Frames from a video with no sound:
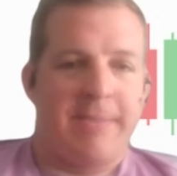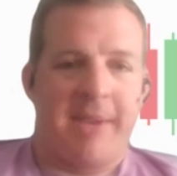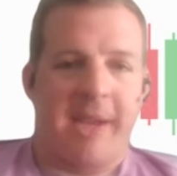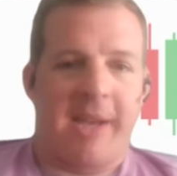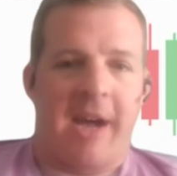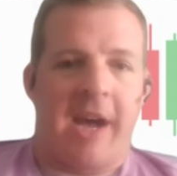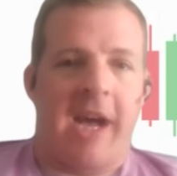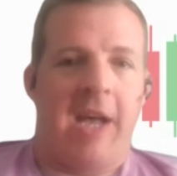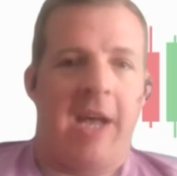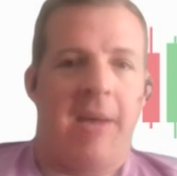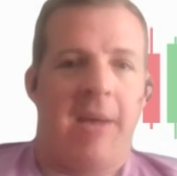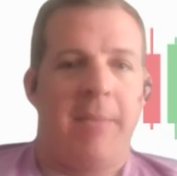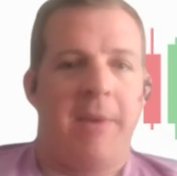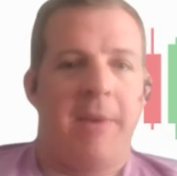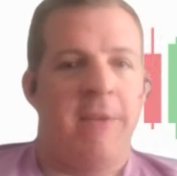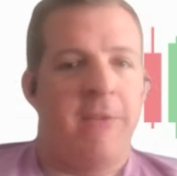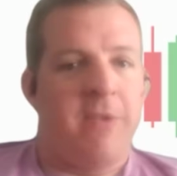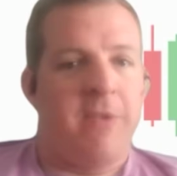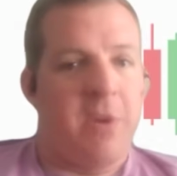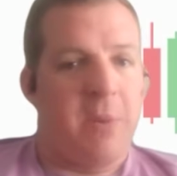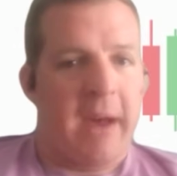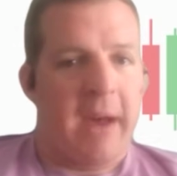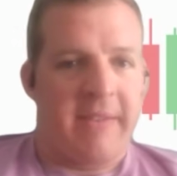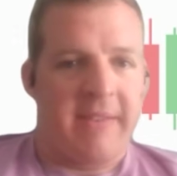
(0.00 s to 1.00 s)
same time,
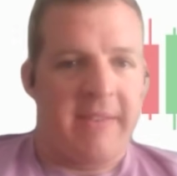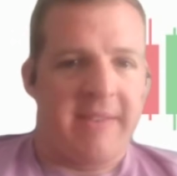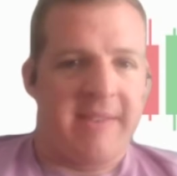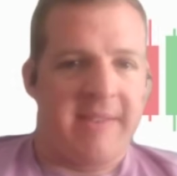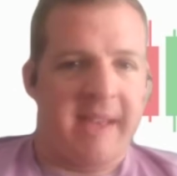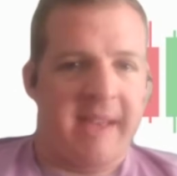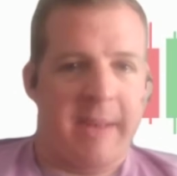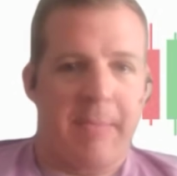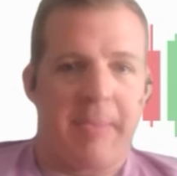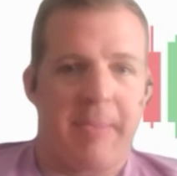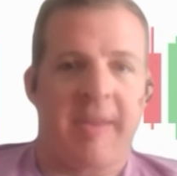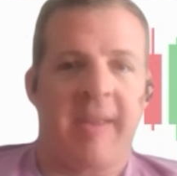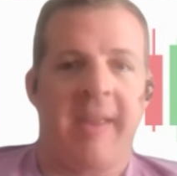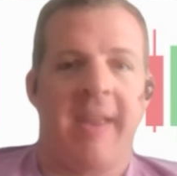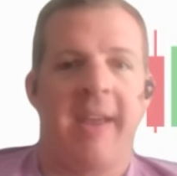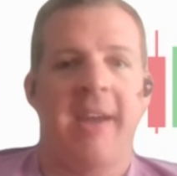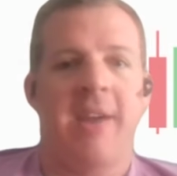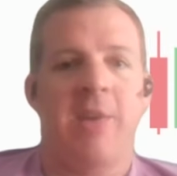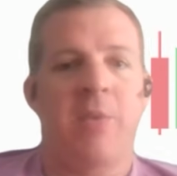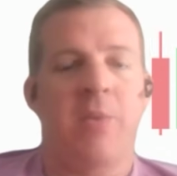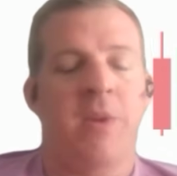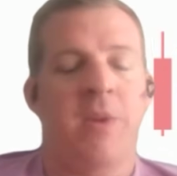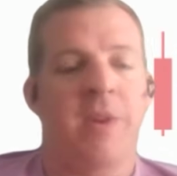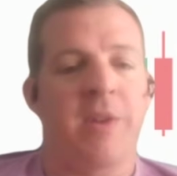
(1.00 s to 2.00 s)
if you have a set
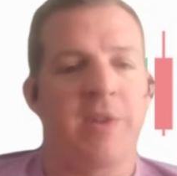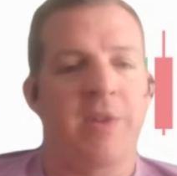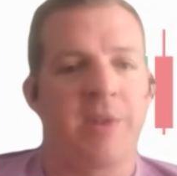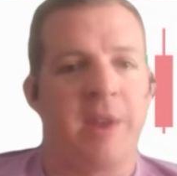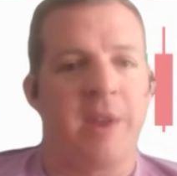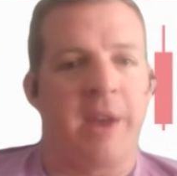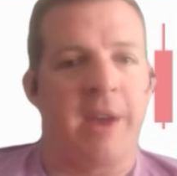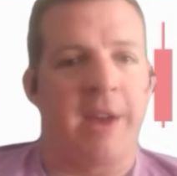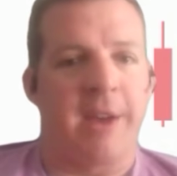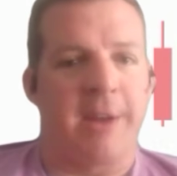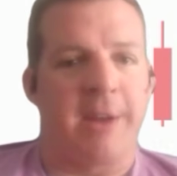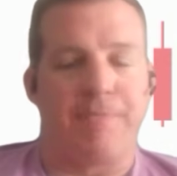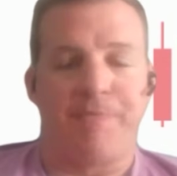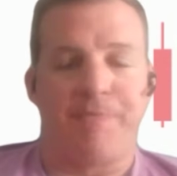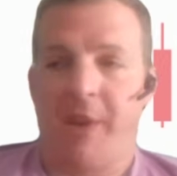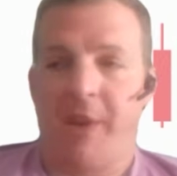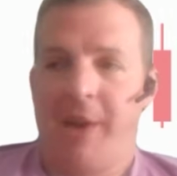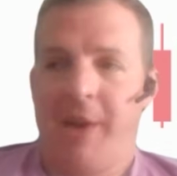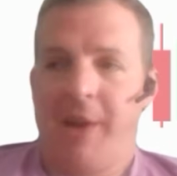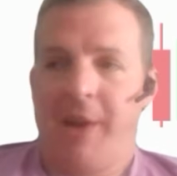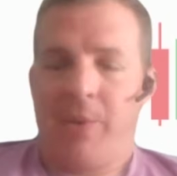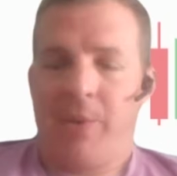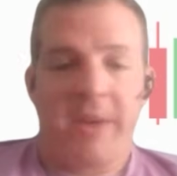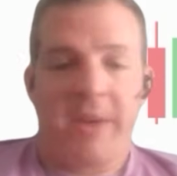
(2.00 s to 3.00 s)
plan with
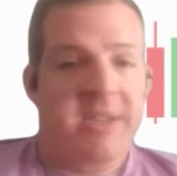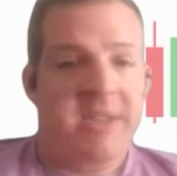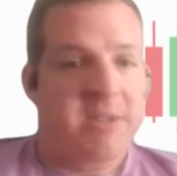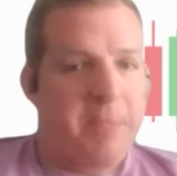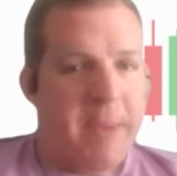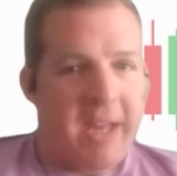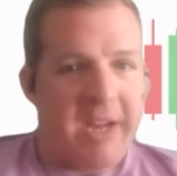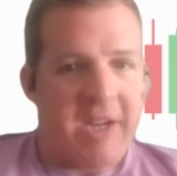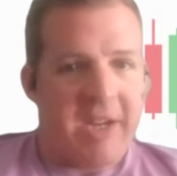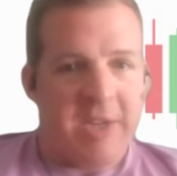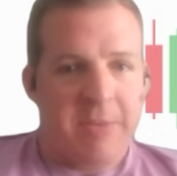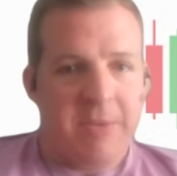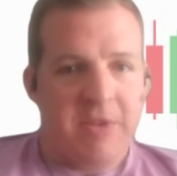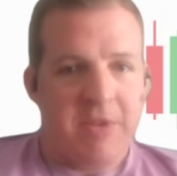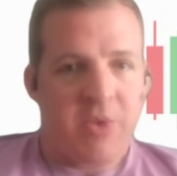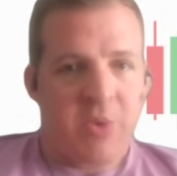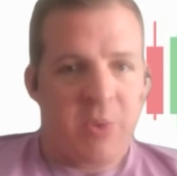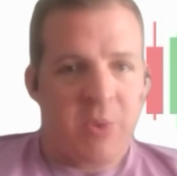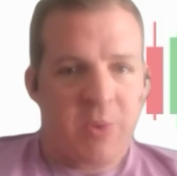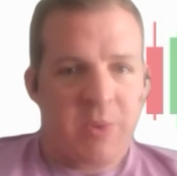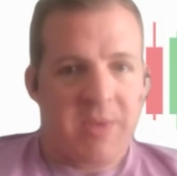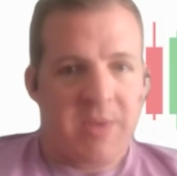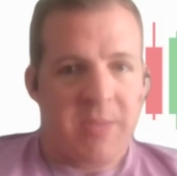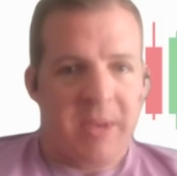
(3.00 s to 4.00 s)
risk management
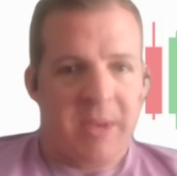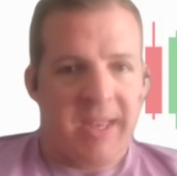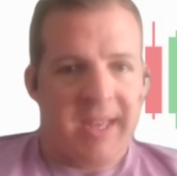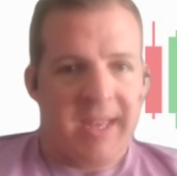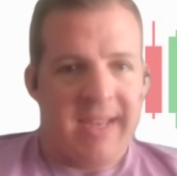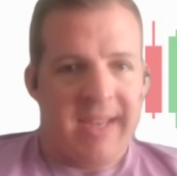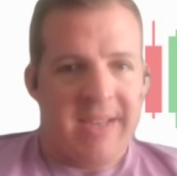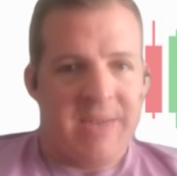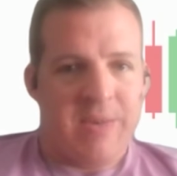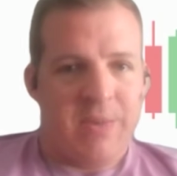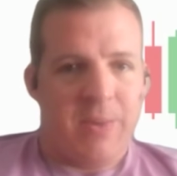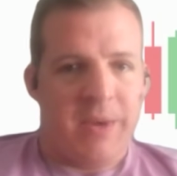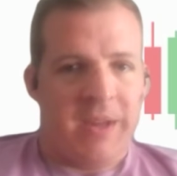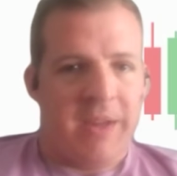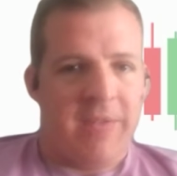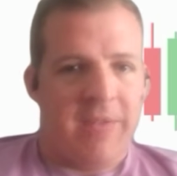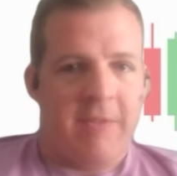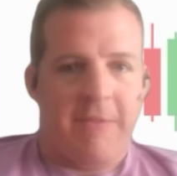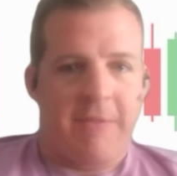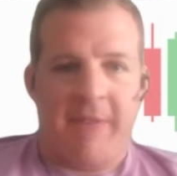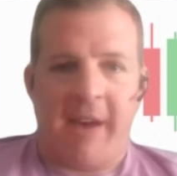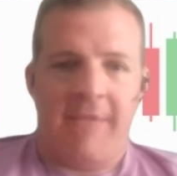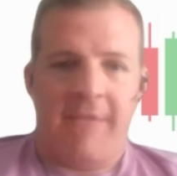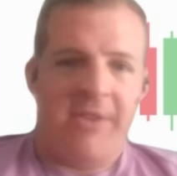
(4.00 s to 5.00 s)
tools in place, we
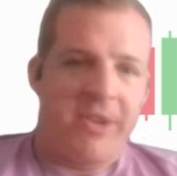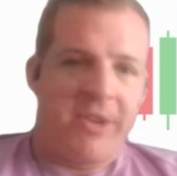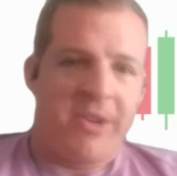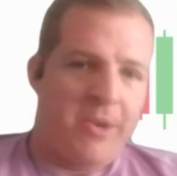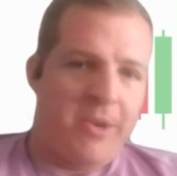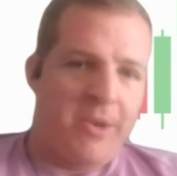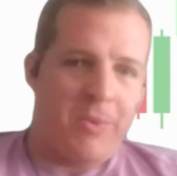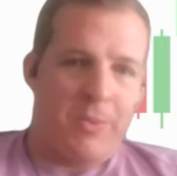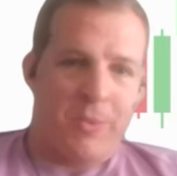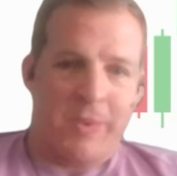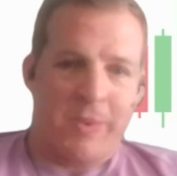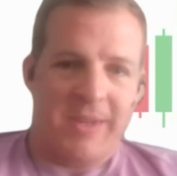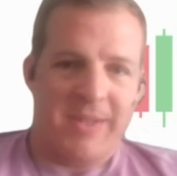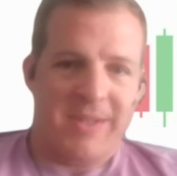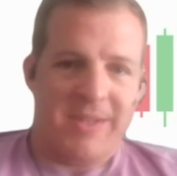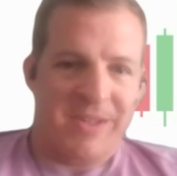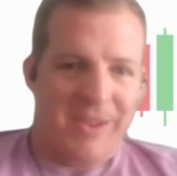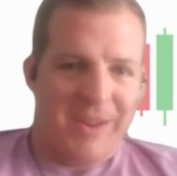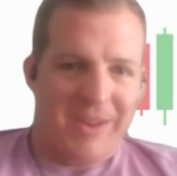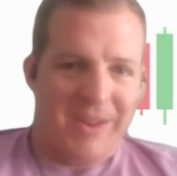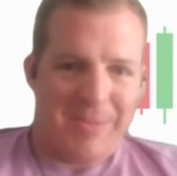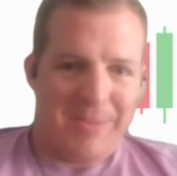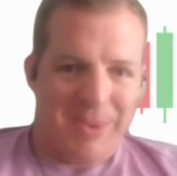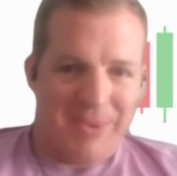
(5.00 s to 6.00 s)
have a 5-tier
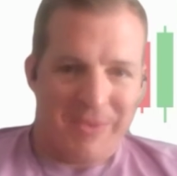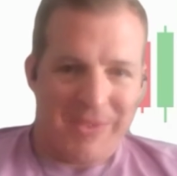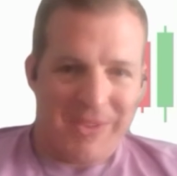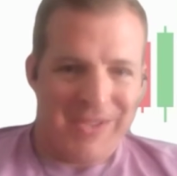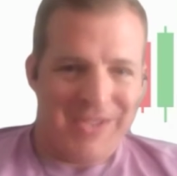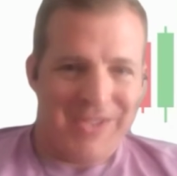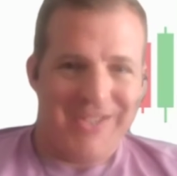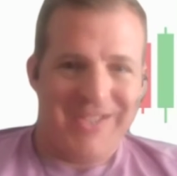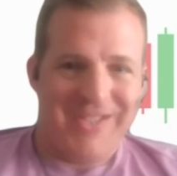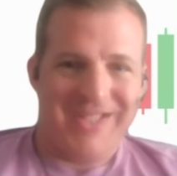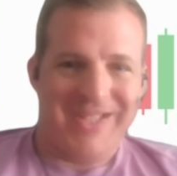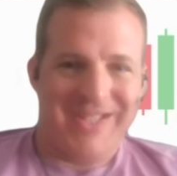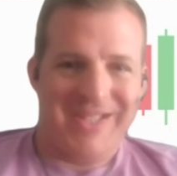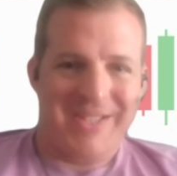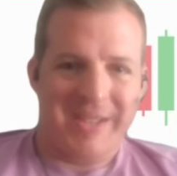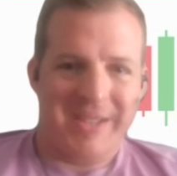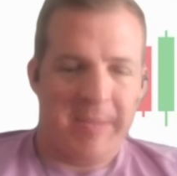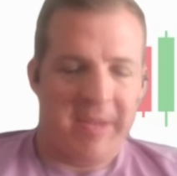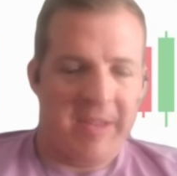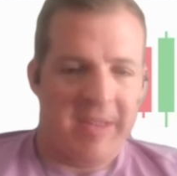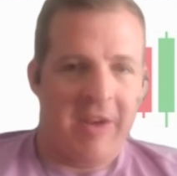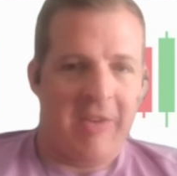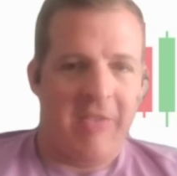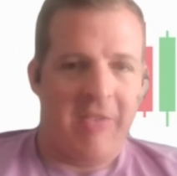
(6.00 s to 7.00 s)
risk loss prevention
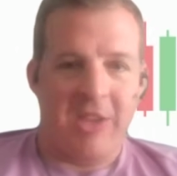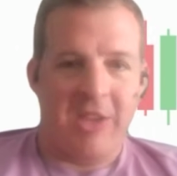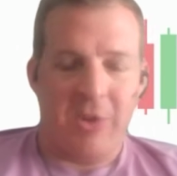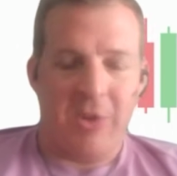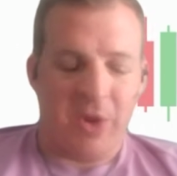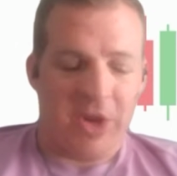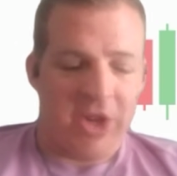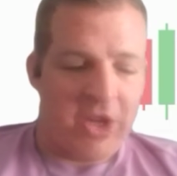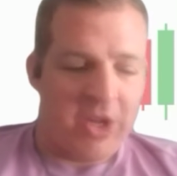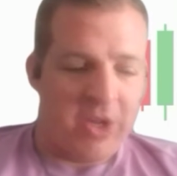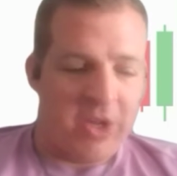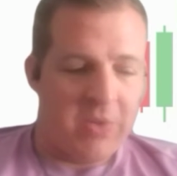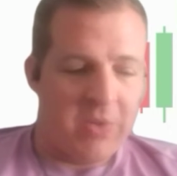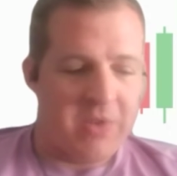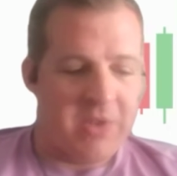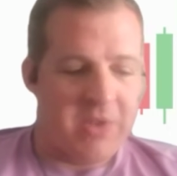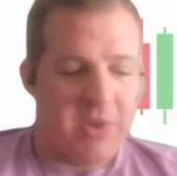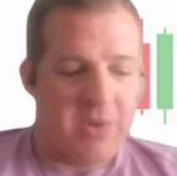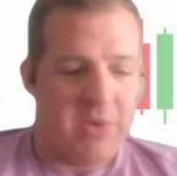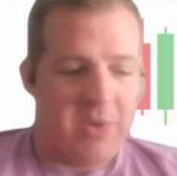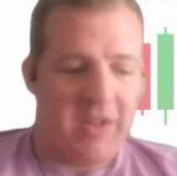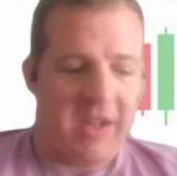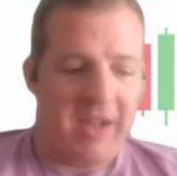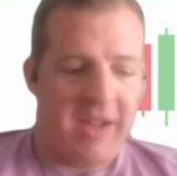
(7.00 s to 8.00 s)
system in there that you can use
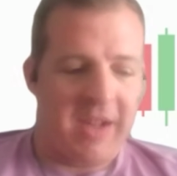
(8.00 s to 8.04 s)
and